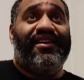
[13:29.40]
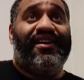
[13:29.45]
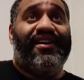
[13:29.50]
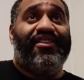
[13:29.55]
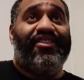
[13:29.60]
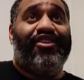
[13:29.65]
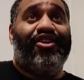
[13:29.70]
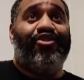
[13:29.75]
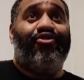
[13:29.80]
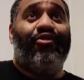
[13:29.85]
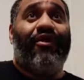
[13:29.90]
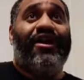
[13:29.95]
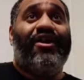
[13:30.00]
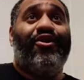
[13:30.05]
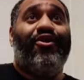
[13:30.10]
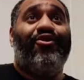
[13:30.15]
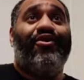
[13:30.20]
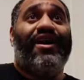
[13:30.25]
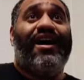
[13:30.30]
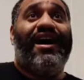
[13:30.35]
the great
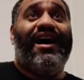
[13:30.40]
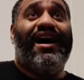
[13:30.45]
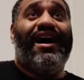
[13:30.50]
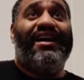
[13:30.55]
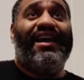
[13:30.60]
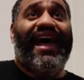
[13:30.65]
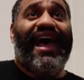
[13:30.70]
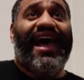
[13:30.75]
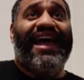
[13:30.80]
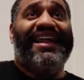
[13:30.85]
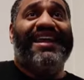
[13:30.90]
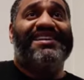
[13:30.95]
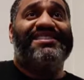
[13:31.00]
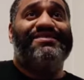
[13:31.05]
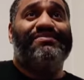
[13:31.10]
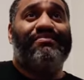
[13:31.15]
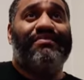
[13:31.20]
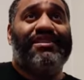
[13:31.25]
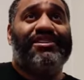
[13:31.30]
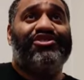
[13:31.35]
Okan and his
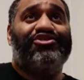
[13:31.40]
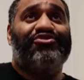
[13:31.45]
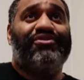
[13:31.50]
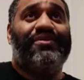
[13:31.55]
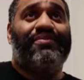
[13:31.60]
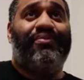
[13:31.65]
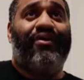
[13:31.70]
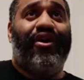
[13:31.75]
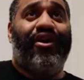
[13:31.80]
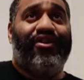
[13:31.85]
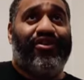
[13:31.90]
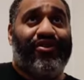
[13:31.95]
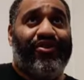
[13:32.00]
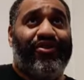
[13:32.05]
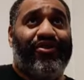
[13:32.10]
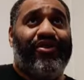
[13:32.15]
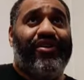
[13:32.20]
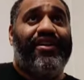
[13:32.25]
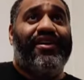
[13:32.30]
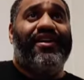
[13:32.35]
mystery
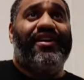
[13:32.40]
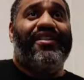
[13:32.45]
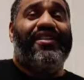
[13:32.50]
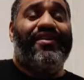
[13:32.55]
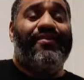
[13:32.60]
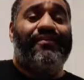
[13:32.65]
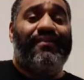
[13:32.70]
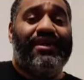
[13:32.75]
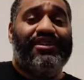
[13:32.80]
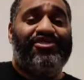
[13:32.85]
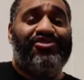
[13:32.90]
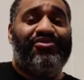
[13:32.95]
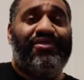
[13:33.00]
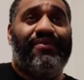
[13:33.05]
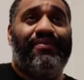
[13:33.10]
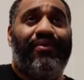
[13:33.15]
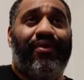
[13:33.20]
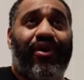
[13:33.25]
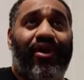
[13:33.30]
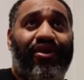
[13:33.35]
partner. The mystery
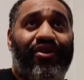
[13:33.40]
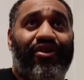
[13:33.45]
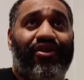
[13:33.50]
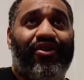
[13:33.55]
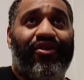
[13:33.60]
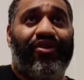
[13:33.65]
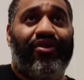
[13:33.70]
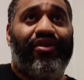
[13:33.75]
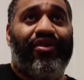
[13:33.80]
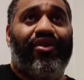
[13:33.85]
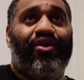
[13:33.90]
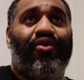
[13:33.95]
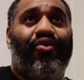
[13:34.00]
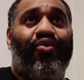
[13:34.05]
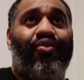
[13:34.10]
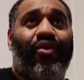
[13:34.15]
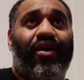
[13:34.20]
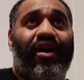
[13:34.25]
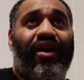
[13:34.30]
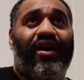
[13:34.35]
partner
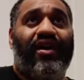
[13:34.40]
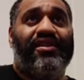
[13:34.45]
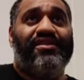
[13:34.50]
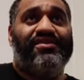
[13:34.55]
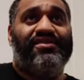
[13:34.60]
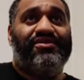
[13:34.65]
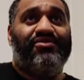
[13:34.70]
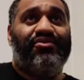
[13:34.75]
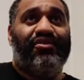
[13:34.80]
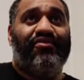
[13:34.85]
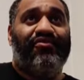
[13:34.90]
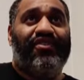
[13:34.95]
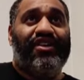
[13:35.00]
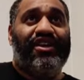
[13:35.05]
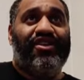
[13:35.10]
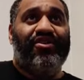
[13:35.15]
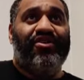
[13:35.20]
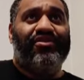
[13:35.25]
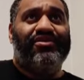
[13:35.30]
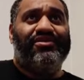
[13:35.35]
was
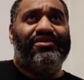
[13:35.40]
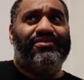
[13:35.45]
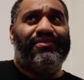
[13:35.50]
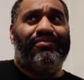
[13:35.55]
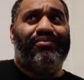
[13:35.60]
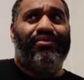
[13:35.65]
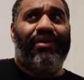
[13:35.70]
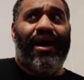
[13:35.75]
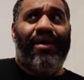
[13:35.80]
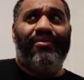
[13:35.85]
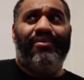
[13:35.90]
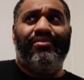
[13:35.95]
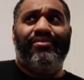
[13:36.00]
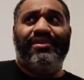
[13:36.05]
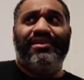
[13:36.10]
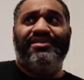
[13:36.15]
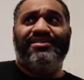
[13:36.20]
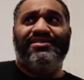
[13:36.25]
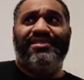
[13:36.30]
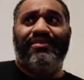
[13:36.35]
revealed probably
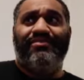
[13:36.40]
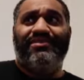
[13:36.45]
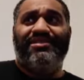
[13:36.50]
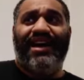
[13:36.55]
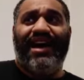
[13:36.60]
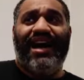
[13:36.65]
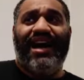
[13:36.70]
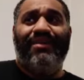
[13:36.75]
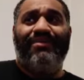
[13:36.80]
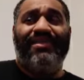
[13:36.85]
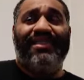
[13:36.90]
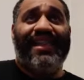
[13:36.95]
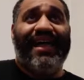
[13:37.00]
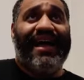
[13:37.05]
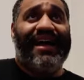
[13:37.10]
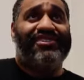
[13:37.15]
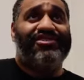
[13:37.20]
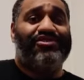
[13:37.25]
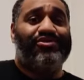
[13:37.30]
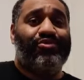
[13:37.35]
sometime
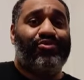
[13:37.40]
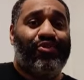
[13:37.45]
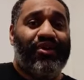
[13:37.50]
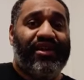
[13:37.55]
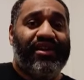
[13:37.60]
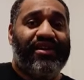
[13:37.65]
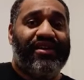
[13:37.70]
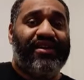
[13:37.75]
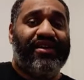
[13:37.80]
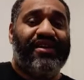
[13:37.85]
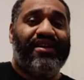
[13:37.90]
last week.